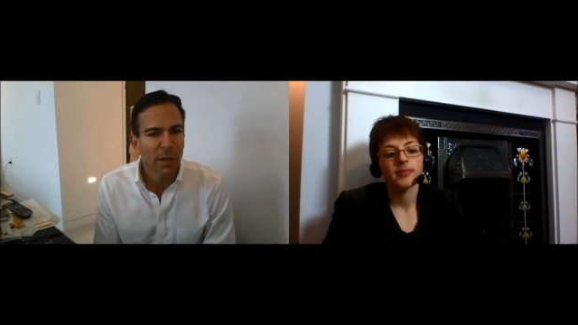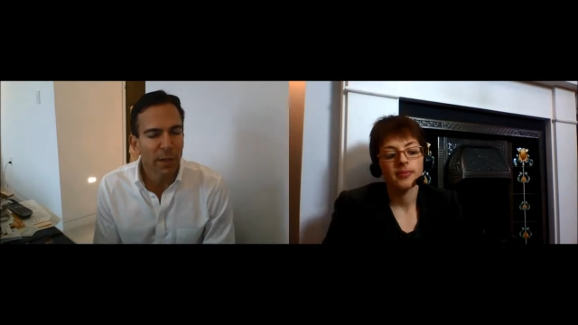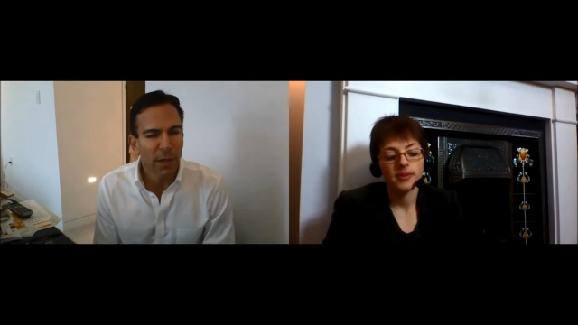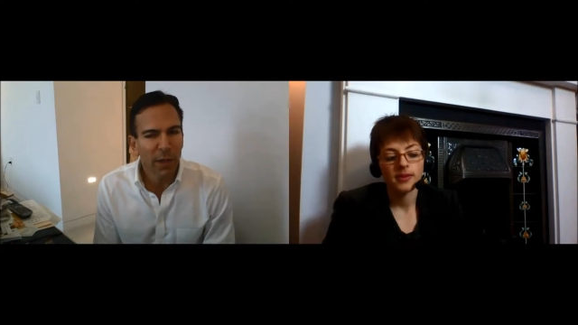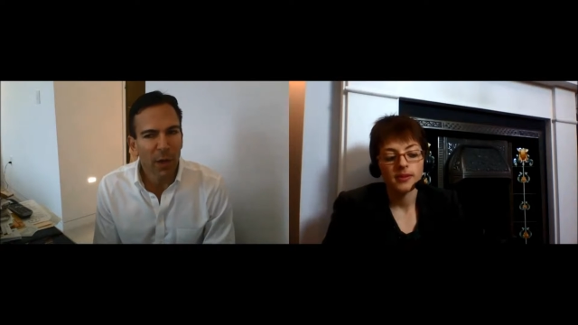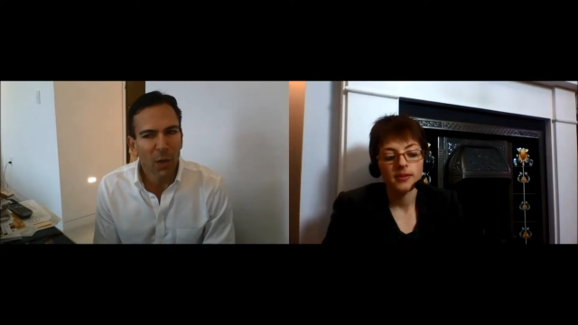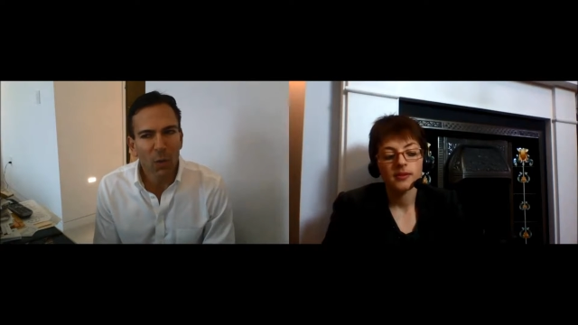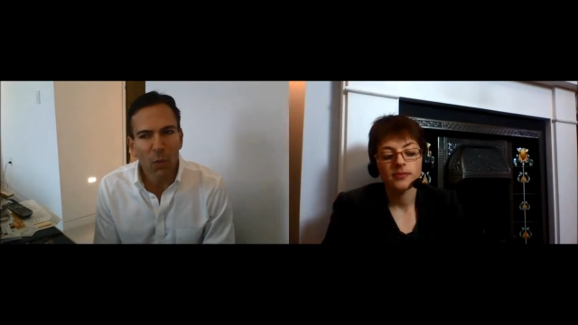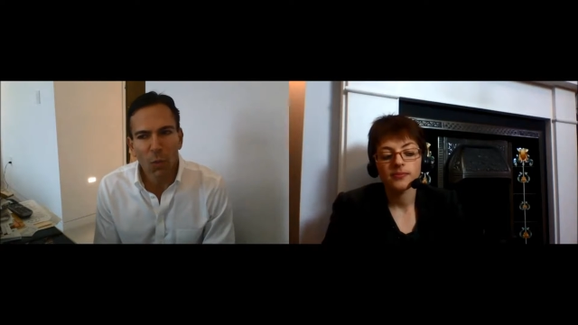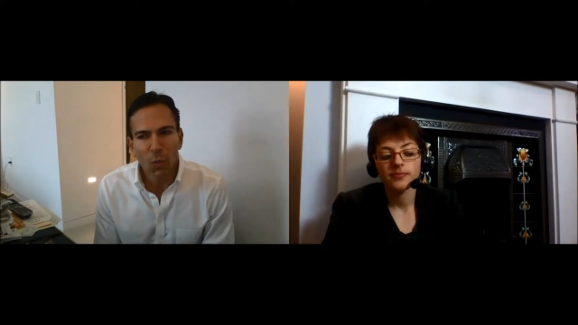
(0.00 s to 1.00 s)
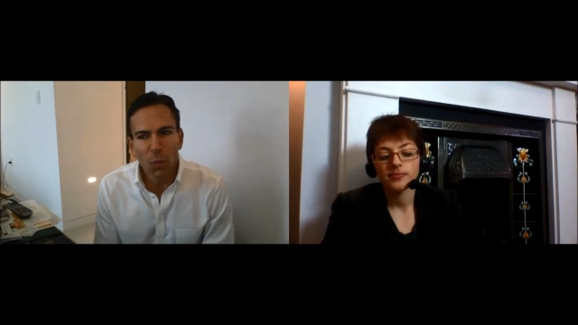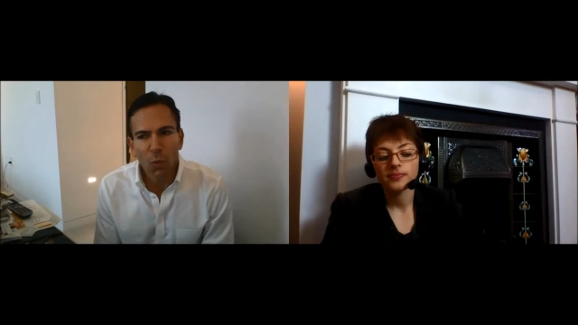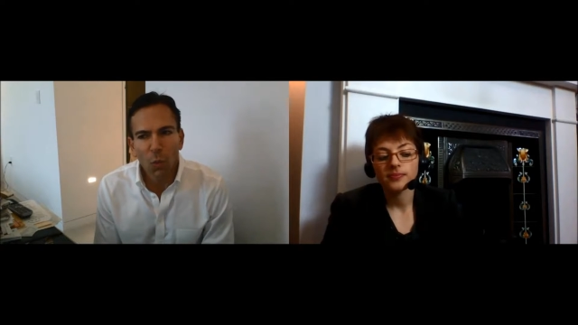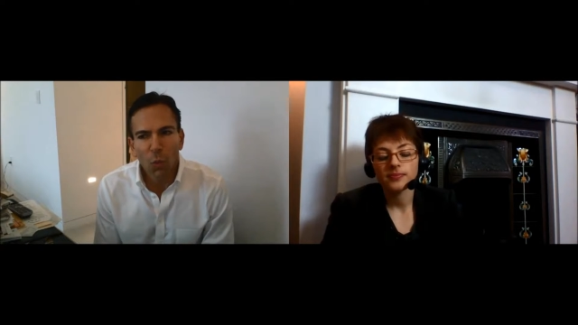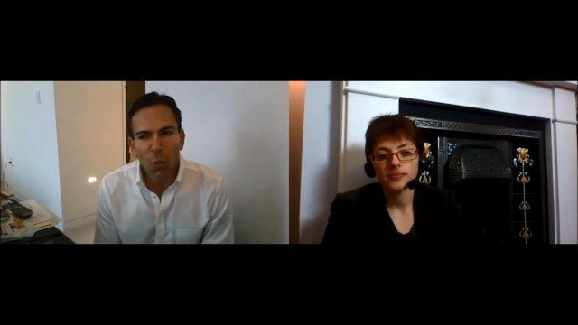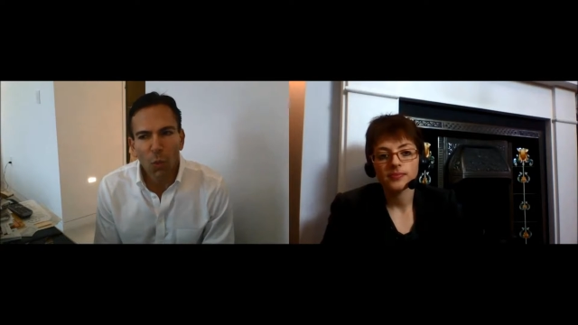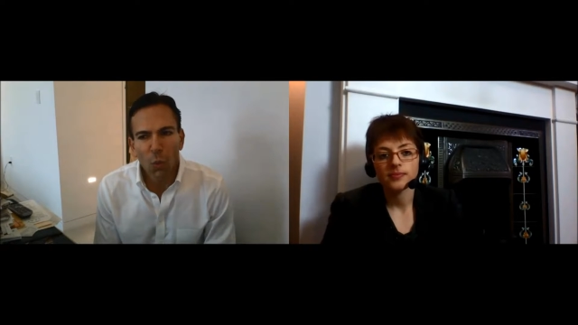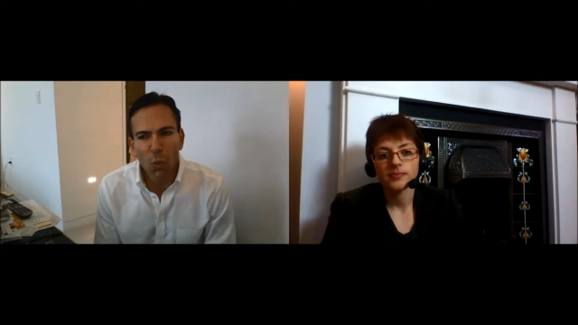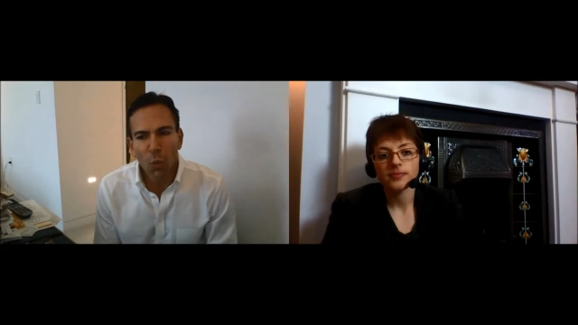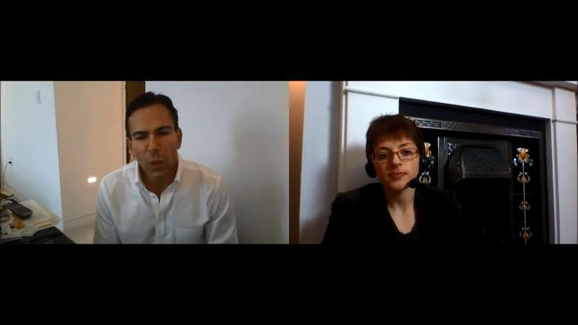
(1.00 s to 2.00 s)
Speaker 1: you know
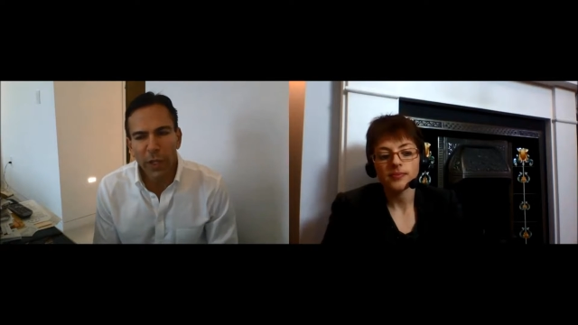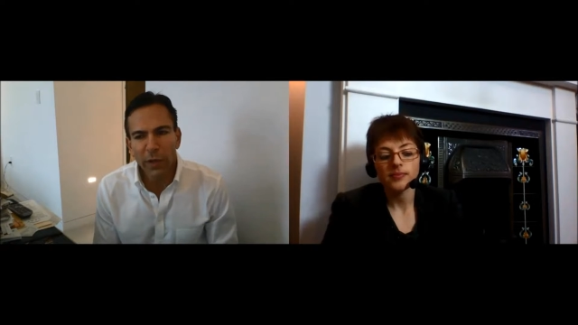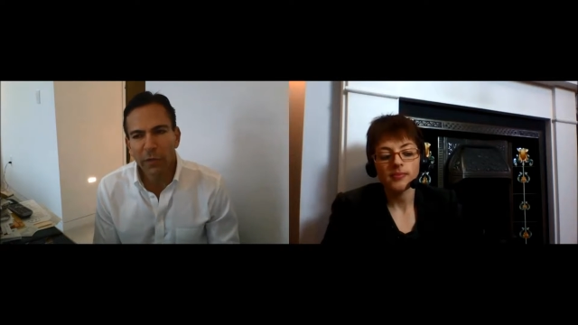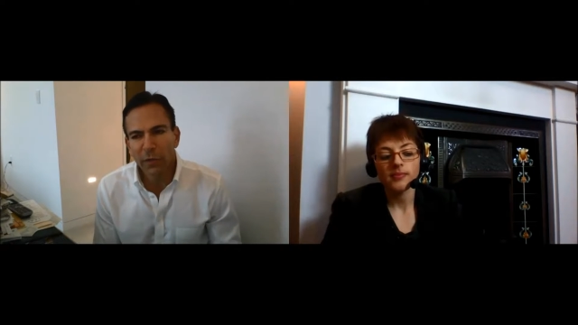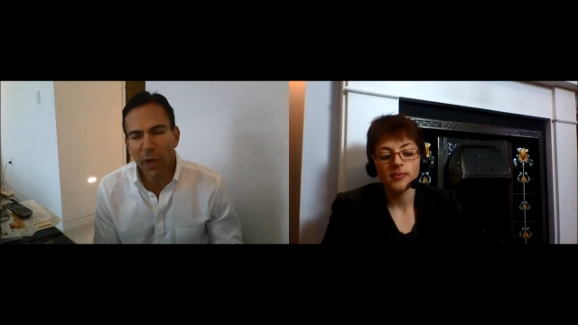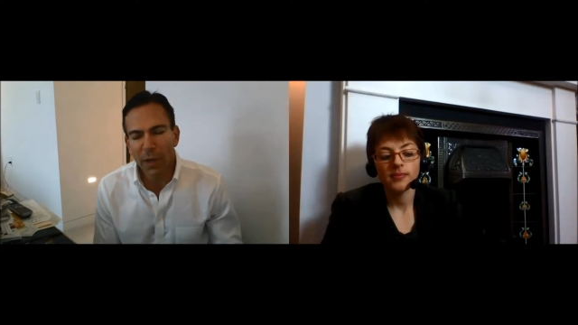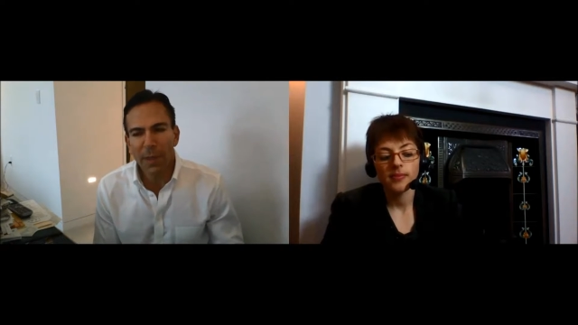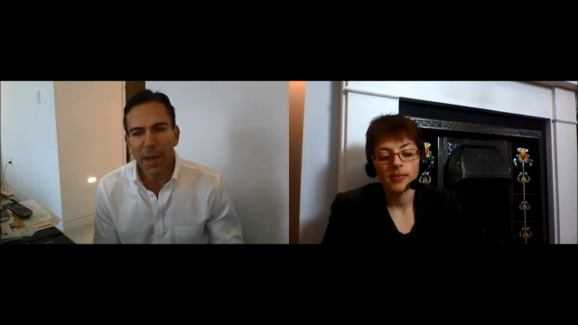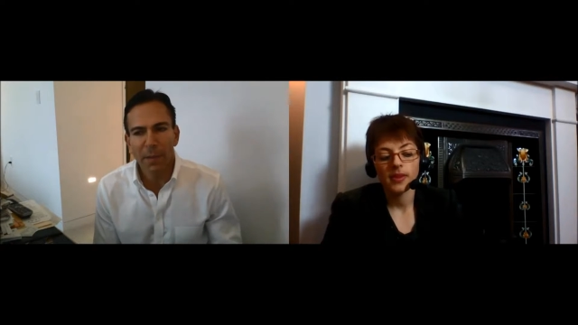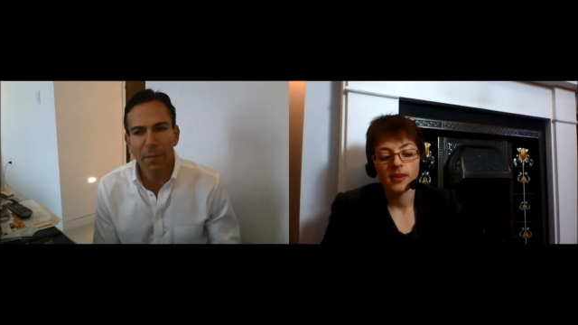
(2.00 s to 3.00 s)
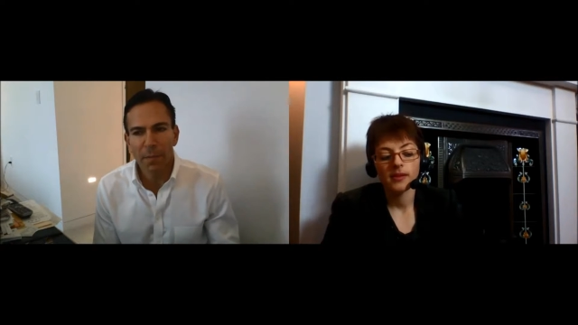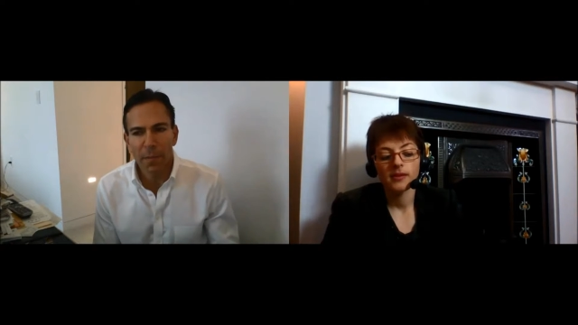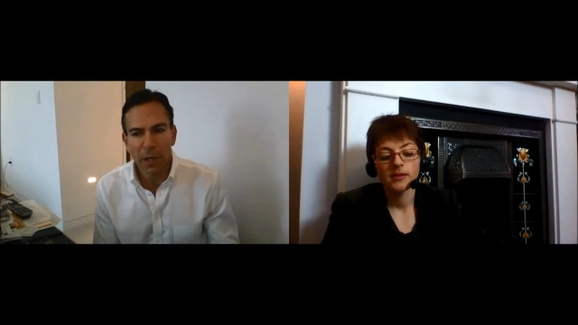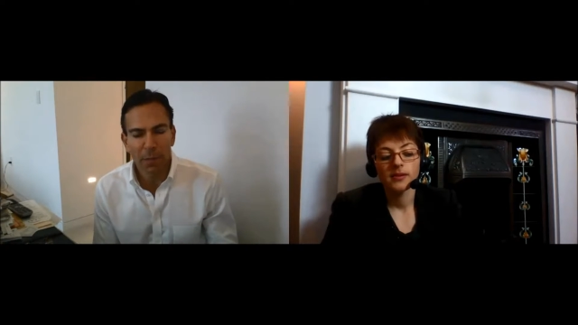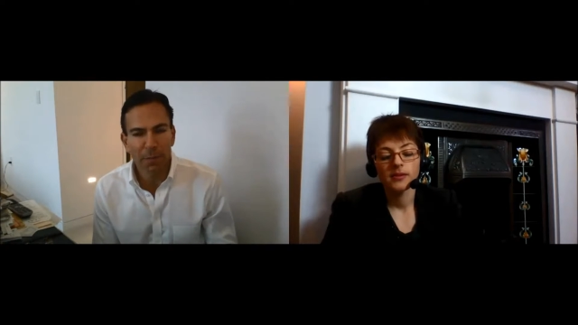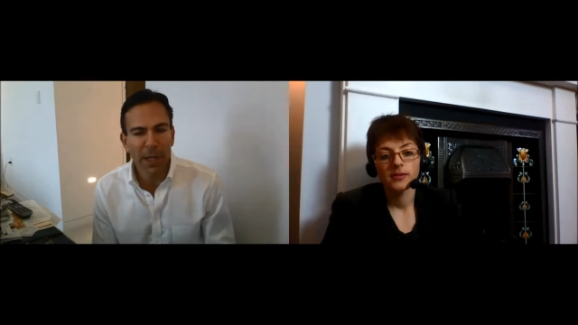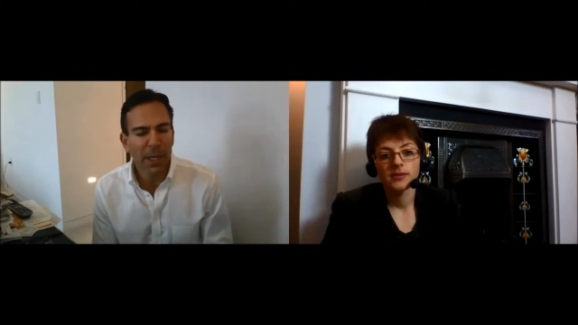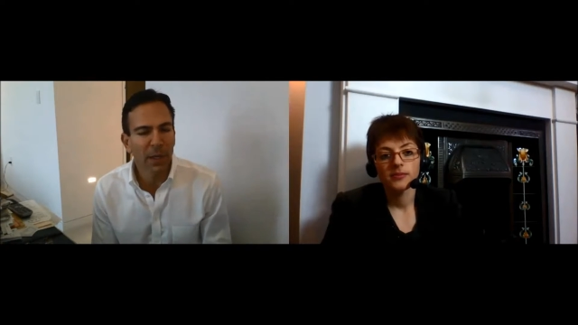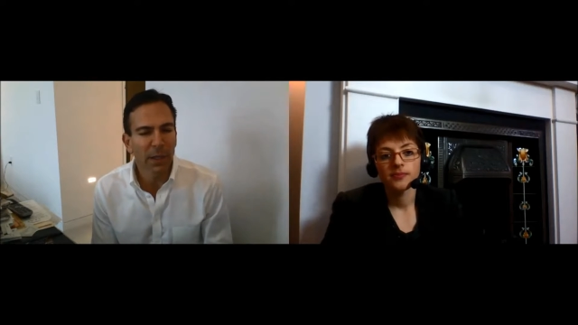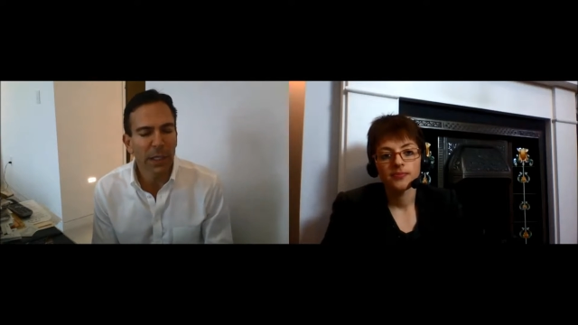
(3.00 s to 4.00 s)
when you talk about you know
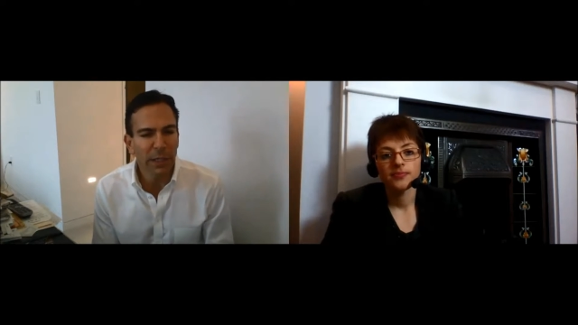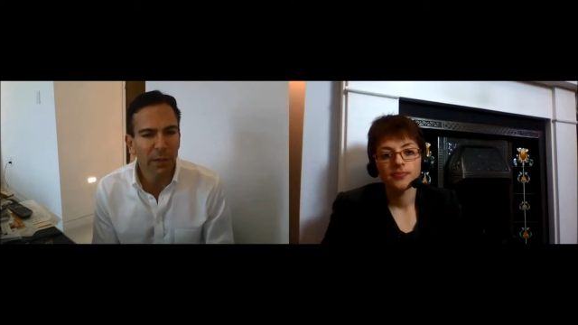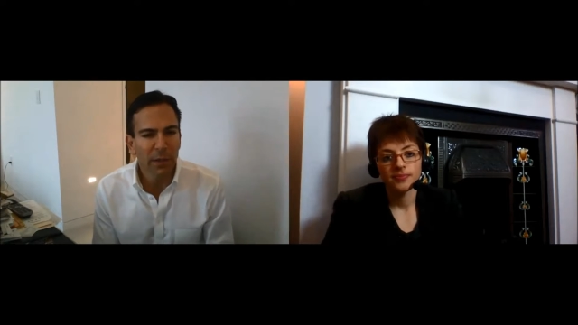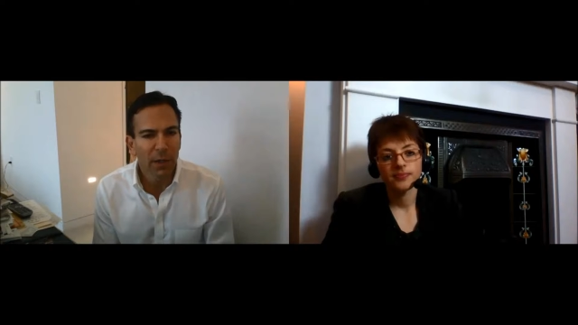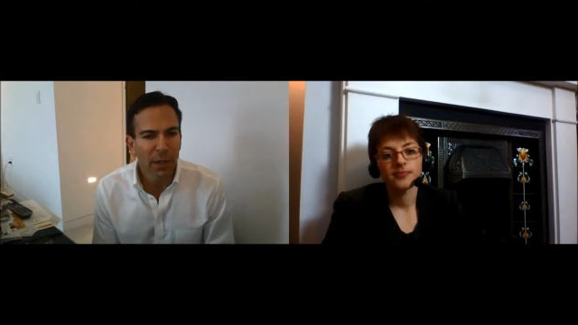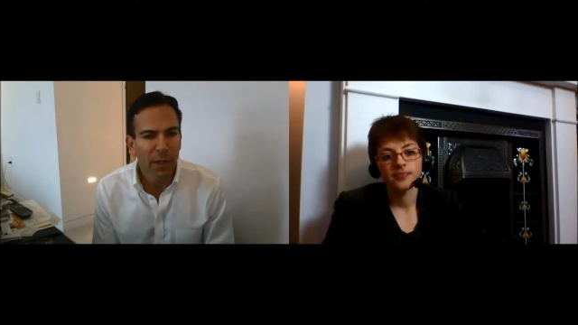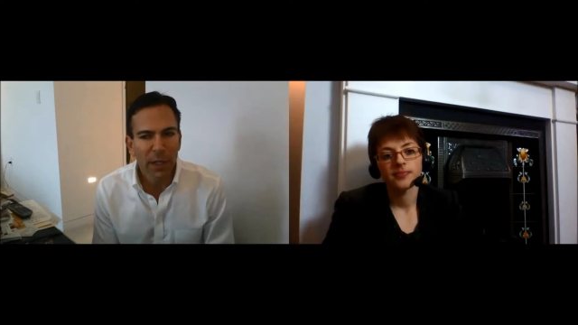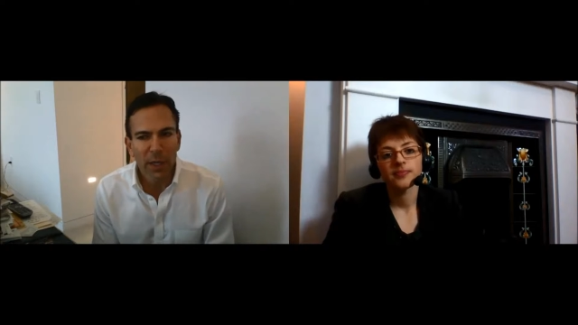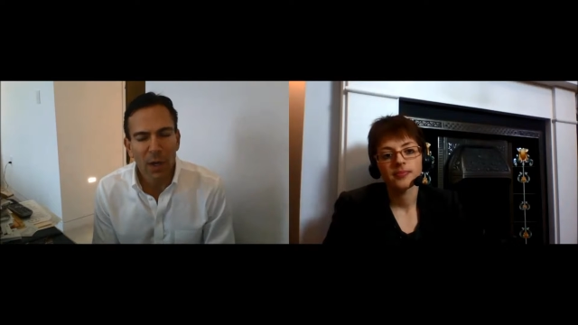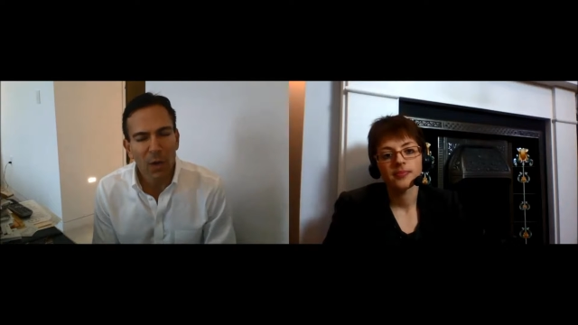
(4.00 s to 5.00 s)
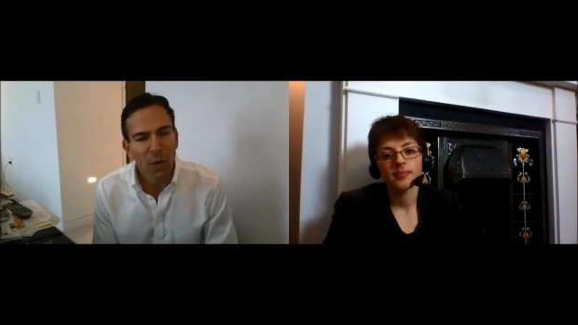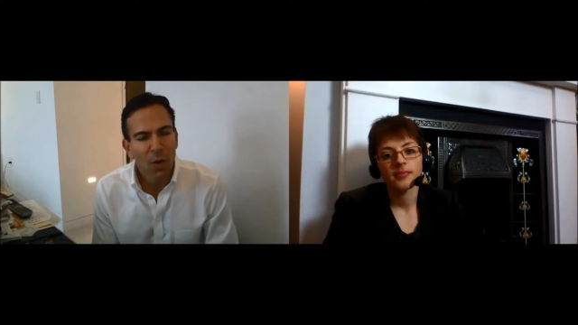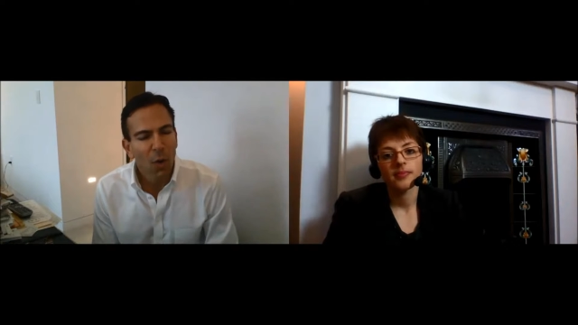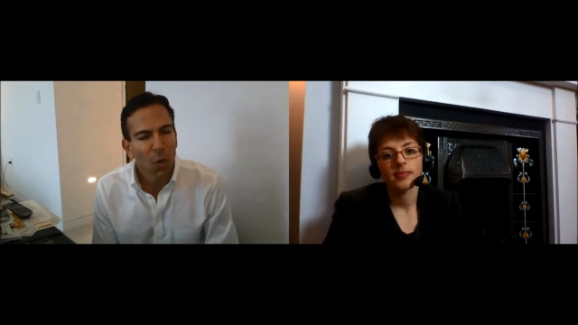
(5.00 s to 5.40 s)
being a leader you know